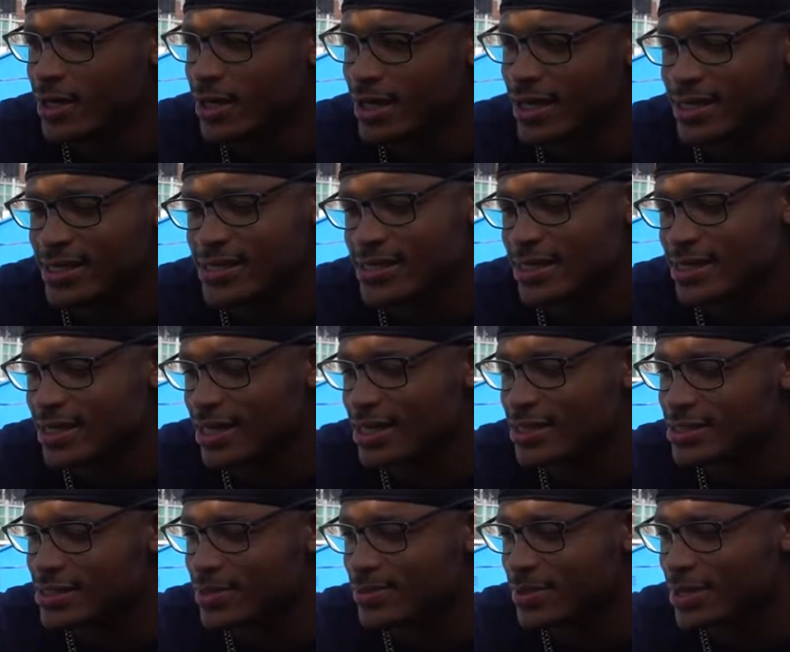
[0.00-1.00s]
he said
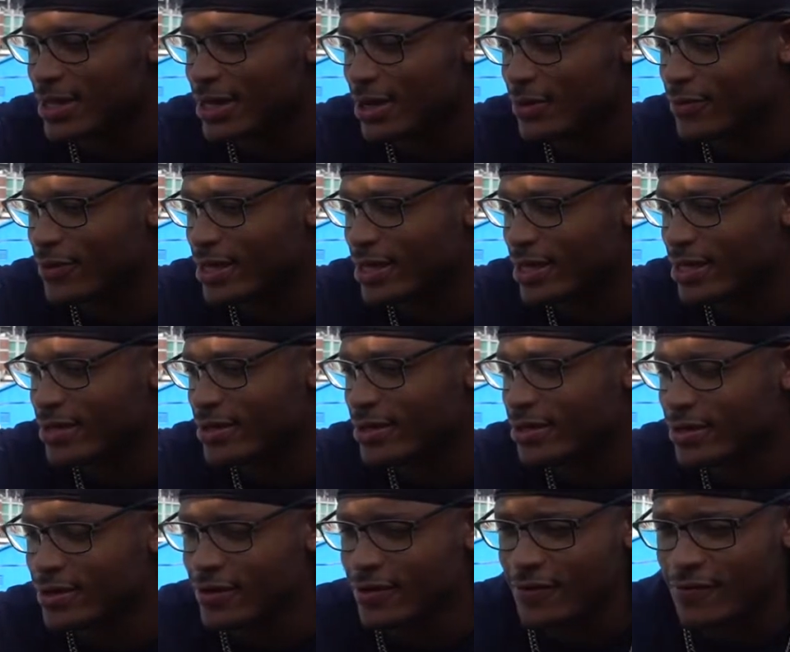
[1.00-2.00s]
that to me that way
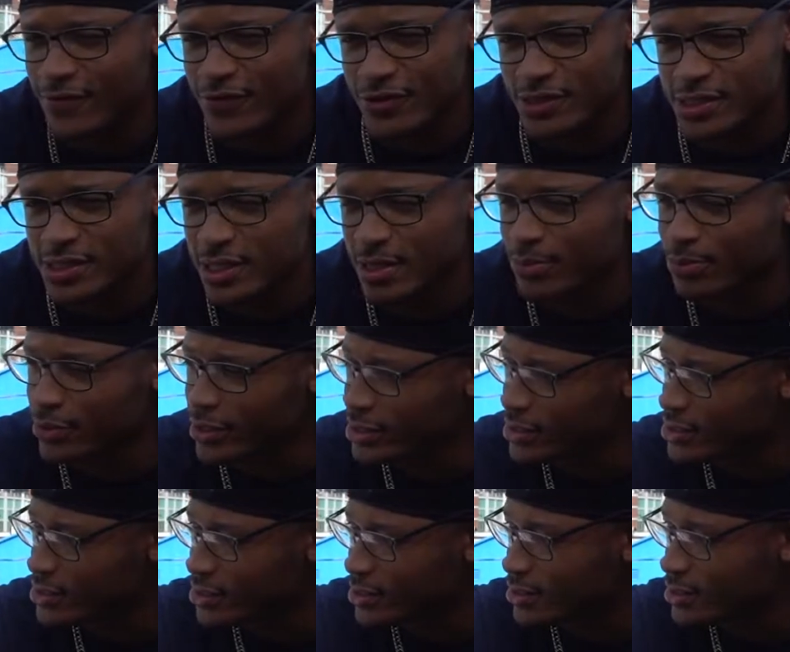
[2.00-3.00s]
for some
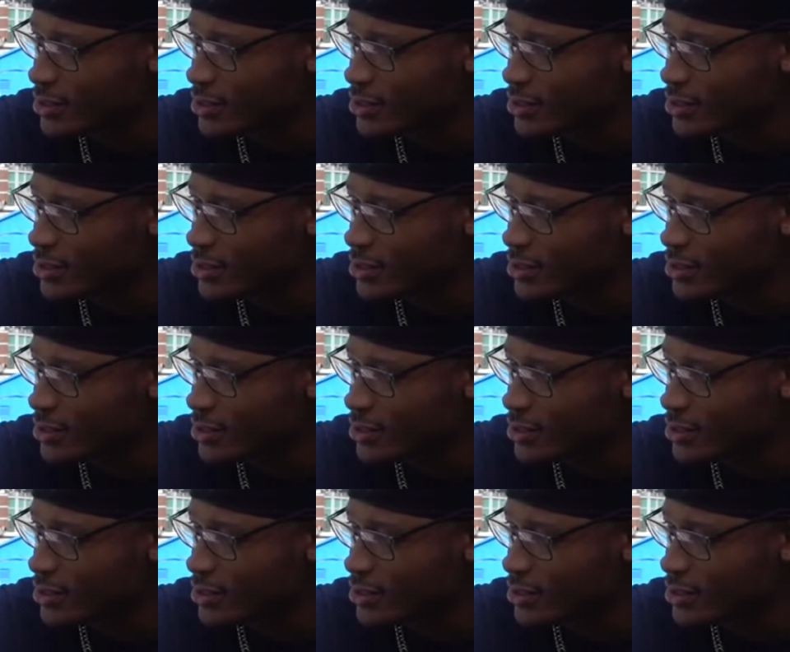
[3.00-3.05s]
reason.